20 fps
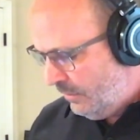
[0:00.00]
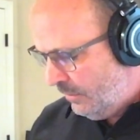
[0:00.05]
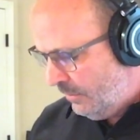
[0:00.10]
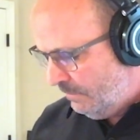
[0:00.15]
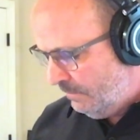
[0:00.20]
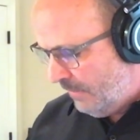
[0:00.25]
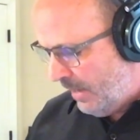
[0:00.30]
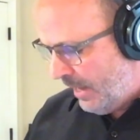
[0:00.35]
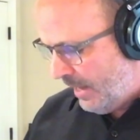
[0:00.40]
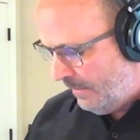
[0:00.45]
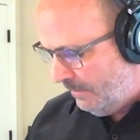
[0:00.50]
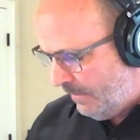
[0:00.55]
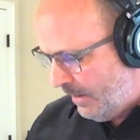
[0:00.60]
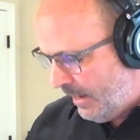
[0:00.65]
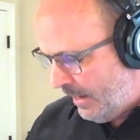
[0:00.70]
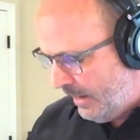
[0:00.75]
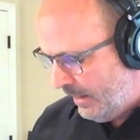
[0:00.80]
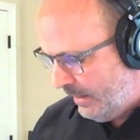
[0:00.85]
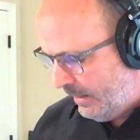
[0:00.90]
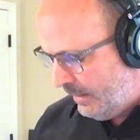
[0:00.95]

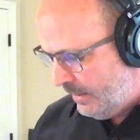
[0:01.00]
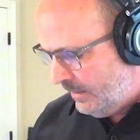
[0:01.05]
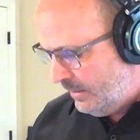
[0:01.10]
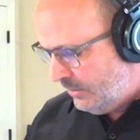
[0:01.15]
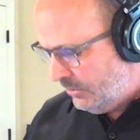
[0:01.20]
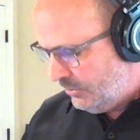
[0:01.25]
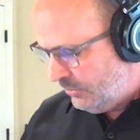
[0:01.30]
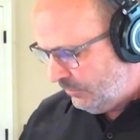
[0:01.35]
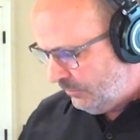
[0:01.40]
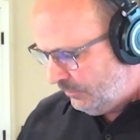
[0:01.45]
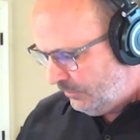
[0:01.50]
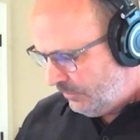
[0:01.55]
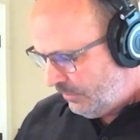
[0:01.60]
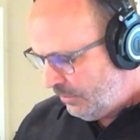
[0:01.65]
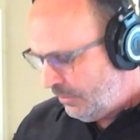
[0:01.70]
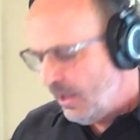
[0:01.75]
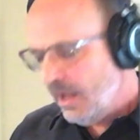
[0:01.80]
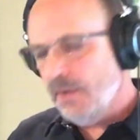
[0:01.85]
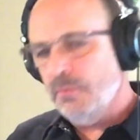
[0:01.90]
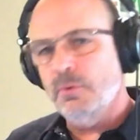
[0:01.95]
my initial
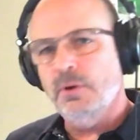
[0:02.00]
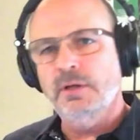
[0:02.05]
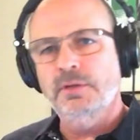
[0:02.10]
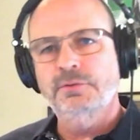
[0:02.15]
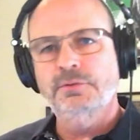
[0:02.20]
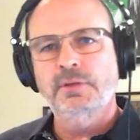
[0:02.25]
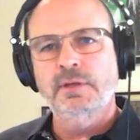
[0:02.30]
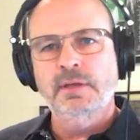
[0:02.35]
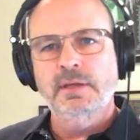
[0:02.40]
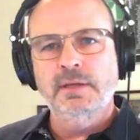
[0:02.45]
thought was